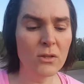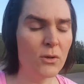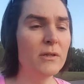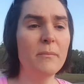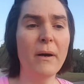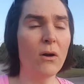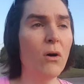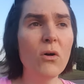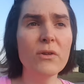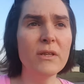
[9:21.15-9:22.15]
learning about
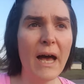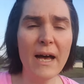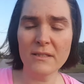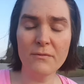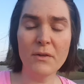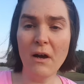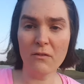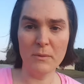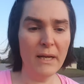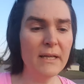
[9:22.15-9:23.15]
all the lies of the
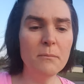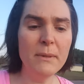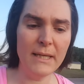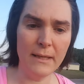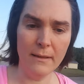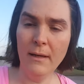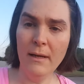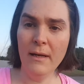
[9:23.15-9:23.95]
government and the media,